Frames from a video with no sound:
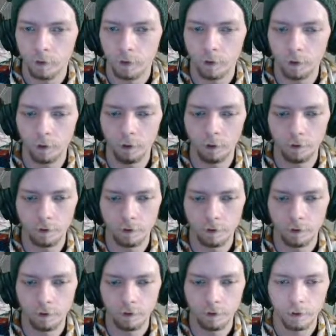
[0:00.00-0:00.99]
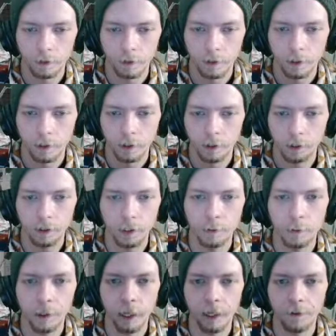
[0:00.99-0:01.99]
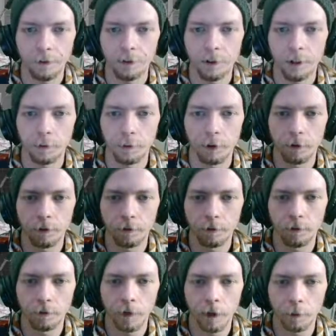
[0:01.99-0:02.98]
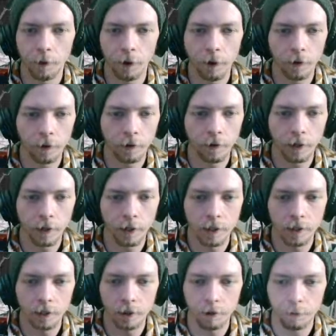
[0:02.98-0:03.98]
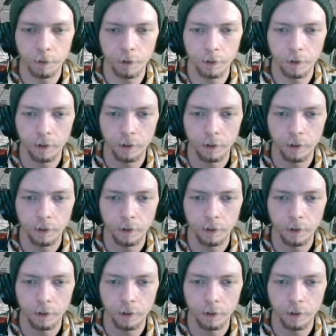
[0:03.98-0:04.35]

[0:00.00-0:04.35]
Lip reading: Cool. So I think we got everything with our vampire class set up here.